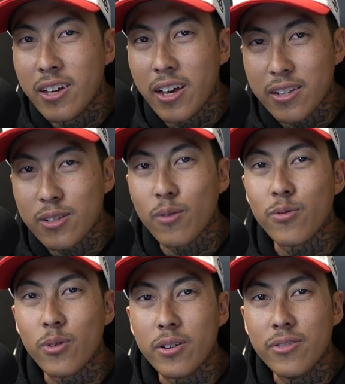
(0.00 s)
And so
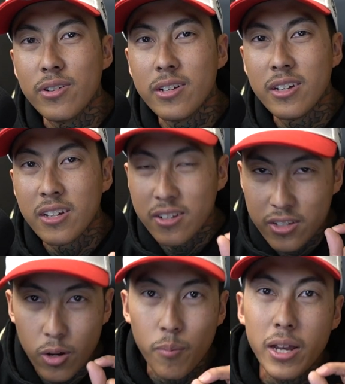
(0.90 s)
forth.
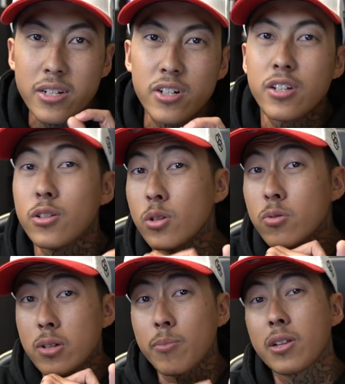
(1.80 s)
So make sure you do
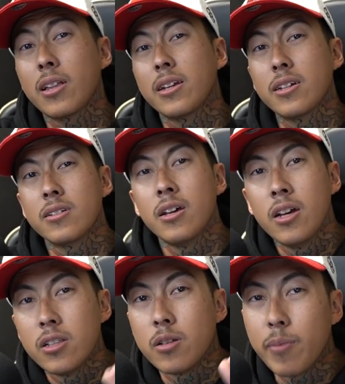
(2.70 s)
something like this
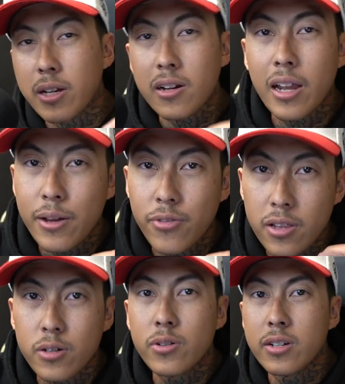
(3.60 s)
to make your life a
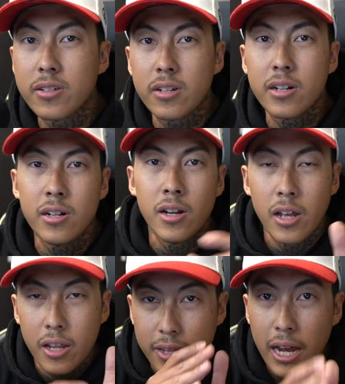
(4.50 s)
little easier.
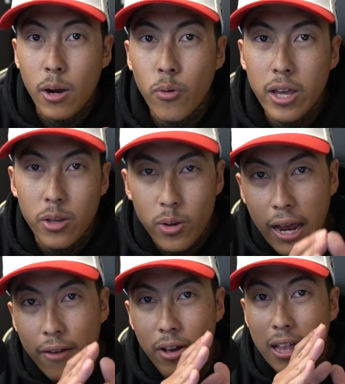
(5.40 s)
That way you
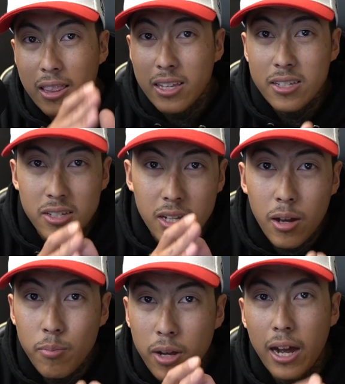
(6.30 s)
have at least
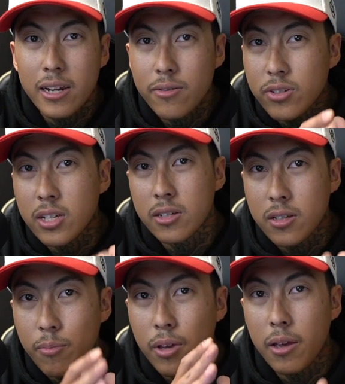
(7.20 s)
some kind of
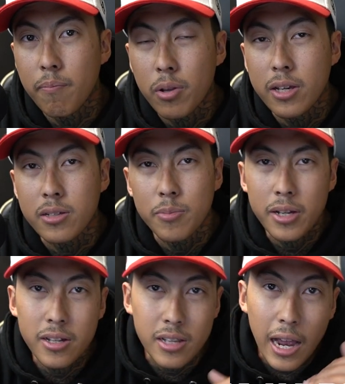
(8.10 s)
system in place,
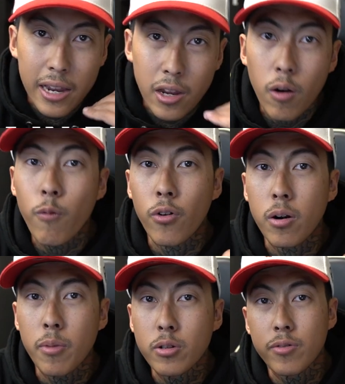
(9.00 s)
because I know for the
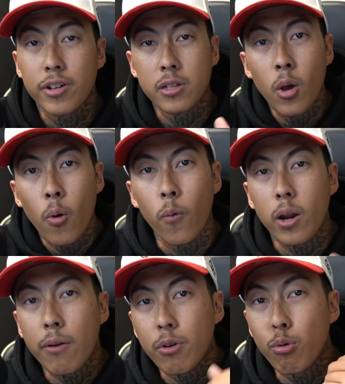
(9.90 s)
most of us,
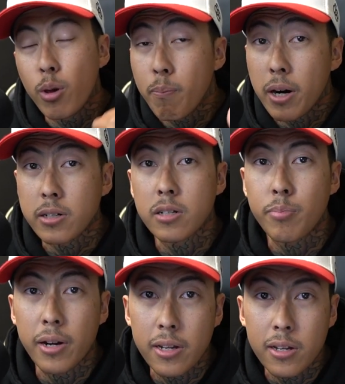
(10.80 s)
whenever we purchase
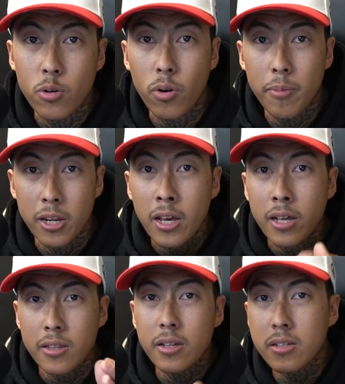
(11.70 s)
printing equipment,
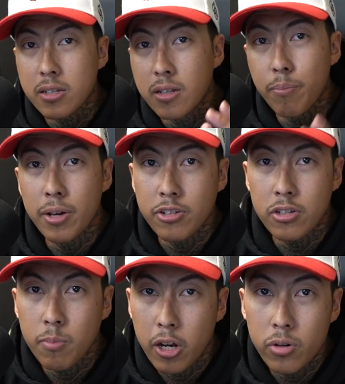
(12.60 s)
this is the
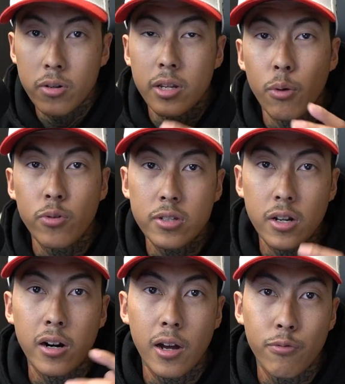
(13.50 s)
business model that we
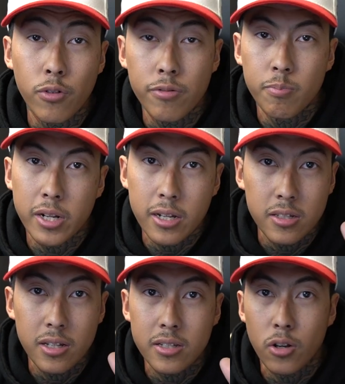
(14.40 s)
start off with because
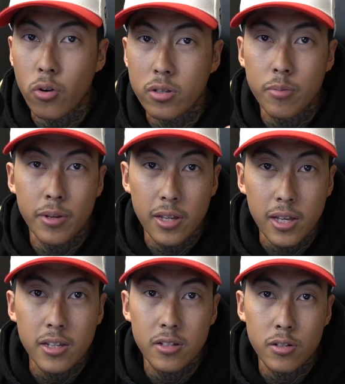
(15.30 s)
it's going to be the
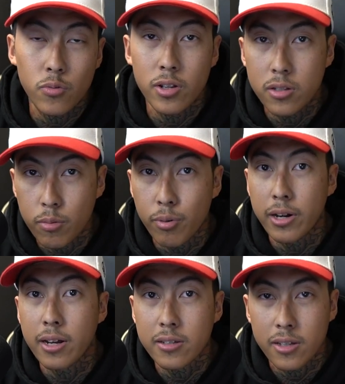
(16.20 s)
easiest one to
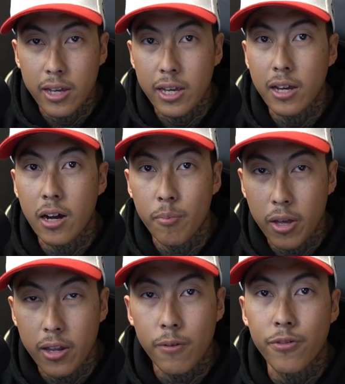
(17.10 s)
bring us income
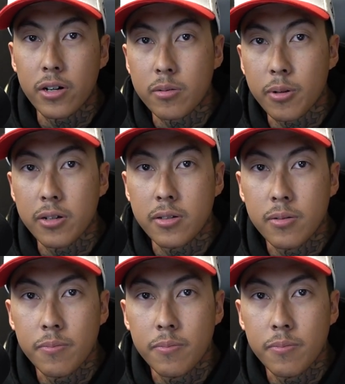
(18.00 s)
in the first place.